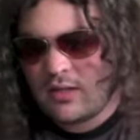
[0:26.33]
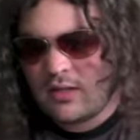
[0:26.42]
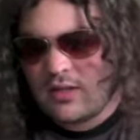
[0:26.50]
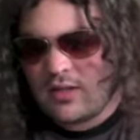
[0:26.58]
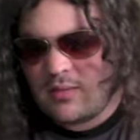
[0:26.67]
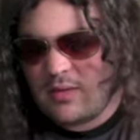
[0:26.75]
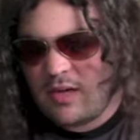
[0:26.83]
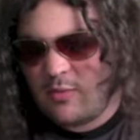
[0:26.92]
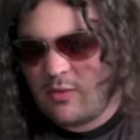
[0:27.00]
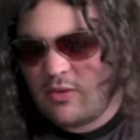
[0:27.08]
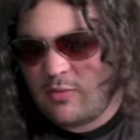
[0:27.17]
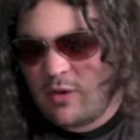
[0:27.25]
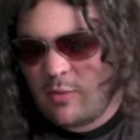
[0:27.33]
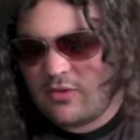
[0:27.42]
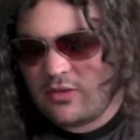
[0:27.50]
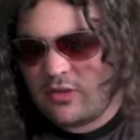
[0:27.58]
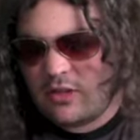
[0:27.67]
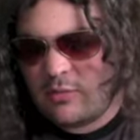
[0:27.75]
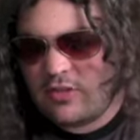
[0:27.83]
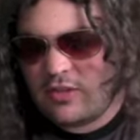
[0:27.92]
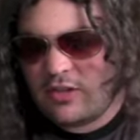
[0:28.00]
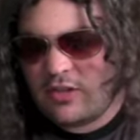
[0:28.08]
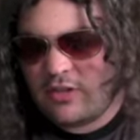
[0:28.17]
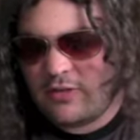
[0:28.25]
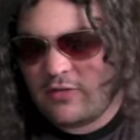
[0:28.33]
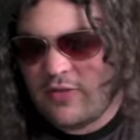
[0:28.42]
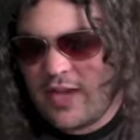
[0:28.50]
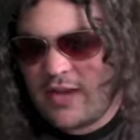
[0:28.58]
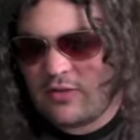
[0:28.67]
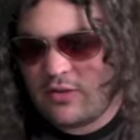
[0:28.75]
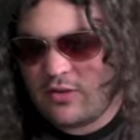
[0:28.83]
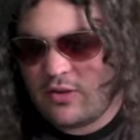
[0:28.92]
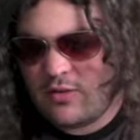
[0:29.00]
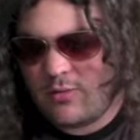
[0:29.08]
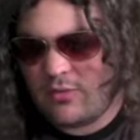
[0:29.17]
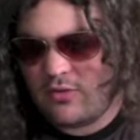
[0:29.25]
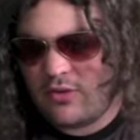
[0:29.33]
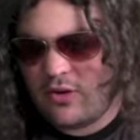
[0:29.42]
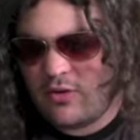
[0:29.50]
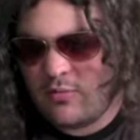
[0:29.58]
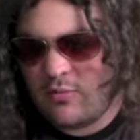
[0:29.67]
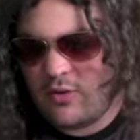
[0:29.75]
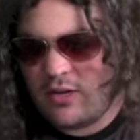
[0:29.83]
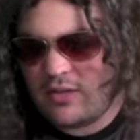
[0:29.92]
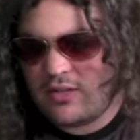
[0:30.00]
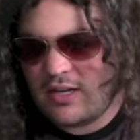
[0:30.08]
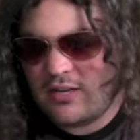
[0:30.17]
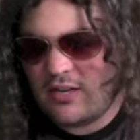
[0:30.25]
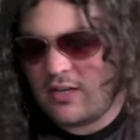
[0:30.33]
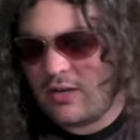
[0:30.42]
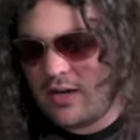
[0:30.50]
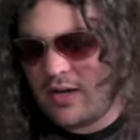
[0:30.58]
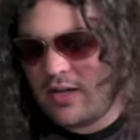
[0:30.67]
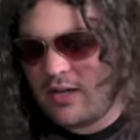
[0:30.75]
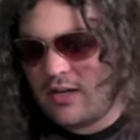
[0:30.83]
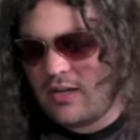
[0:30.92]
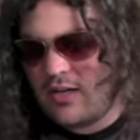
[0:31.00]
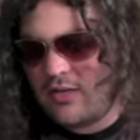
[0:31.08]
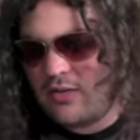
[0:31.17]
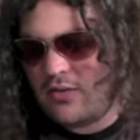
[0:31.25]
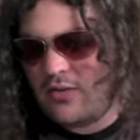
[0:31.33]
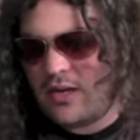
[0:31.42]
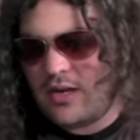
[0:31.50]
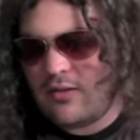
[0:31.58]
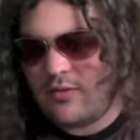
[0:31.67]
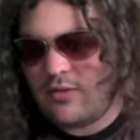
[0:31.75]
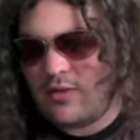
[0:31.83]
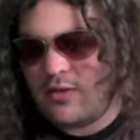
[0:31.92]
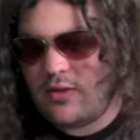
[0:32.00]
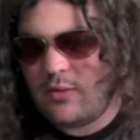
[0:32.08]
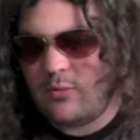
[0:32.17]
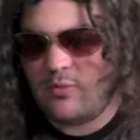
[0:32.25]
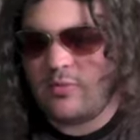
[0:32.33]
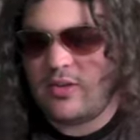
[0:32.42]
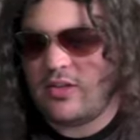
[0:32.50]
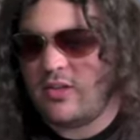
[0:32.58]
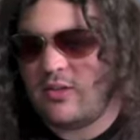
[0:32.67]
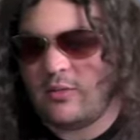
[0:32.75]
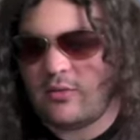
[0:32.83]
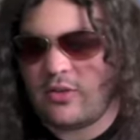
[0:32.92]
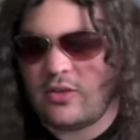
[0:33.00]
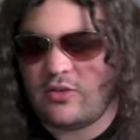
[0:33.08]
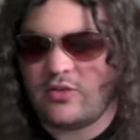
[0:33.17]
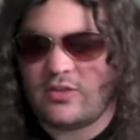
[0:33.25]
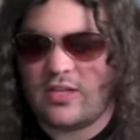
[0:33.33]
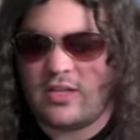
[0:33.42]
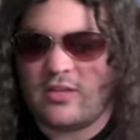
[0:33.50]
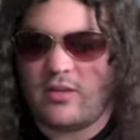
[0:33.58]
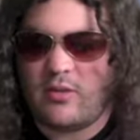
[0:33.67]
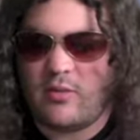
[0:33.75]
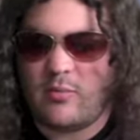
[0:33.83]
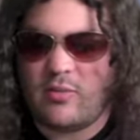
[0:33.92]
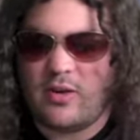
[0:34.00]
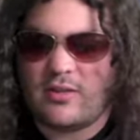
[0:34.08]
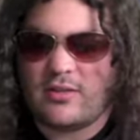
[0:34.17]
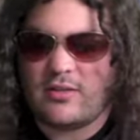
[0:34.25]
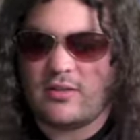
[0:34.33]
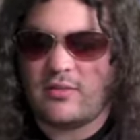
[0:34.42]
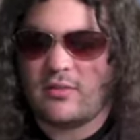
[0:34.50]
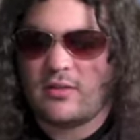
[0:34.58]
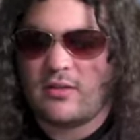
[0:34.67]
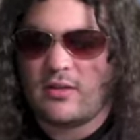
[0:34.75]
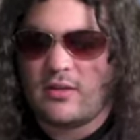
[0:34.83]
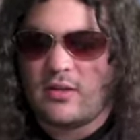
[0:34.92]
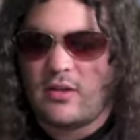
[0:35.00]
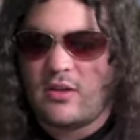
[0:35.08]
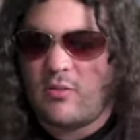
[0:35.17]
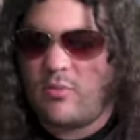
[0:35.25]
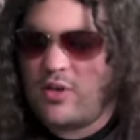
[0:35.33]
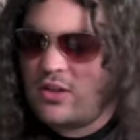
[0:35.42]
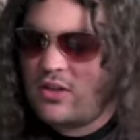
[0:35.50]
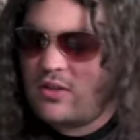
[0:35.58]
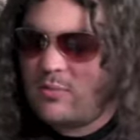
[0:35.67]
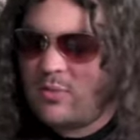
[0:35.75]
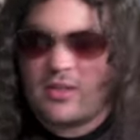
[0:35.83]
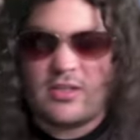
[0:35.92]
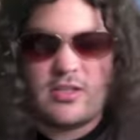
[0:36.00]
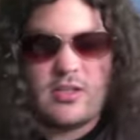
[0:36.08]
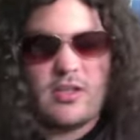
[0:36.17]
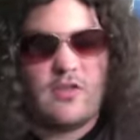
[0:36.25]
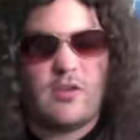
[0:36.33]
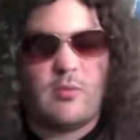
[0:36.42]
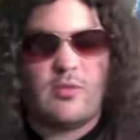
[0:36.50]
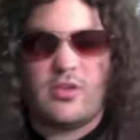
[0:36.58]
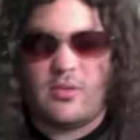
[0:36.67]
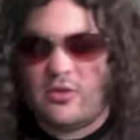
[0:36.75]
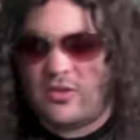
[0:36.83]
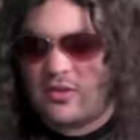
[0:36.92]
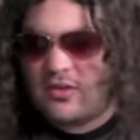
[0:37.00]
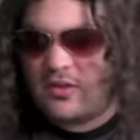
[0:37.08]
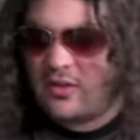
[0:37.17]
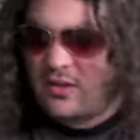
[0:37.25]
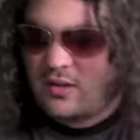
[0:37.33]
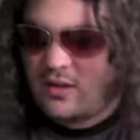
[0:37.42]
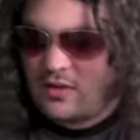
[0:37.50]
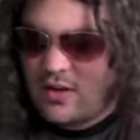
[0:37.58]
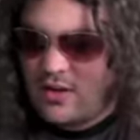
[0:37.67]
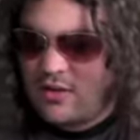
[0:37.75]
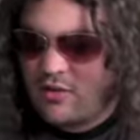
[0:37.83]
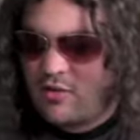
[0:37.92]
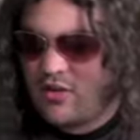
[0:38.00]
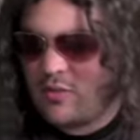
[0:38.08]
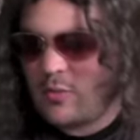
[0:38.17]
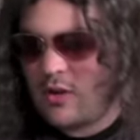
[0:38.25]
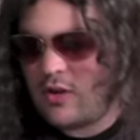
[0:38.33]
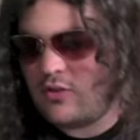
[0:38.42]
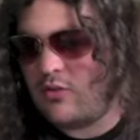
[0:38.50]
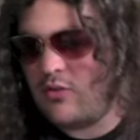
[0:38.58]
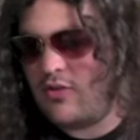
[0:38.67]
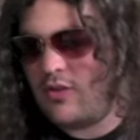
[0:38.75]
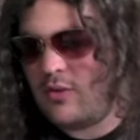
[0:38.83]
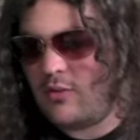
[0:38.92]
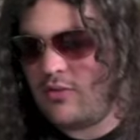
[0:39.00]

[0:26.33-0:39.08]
No, I, was, I wasn't really particularly a fan of the sequels, though, but because uh, I never... I, Never, I haven't seen the sequels, but it didn't look interesting though. But, but this, but this film was it was a success though, and spawned two sequels.